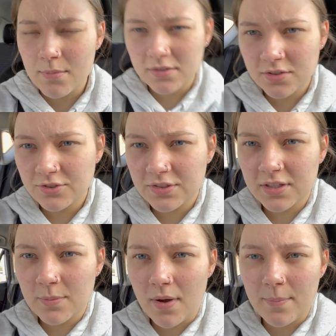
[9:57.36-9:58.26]
also just
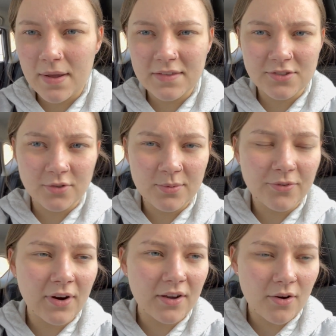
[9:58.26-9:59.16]
gonna pop by the store
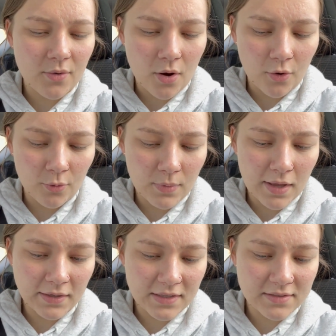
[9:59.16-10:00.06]
before I go home
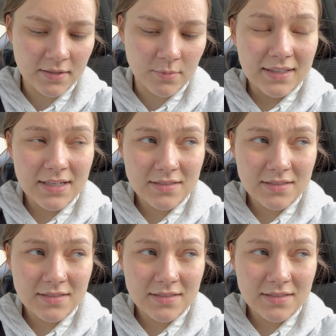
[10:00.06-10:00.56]
and get some cleaning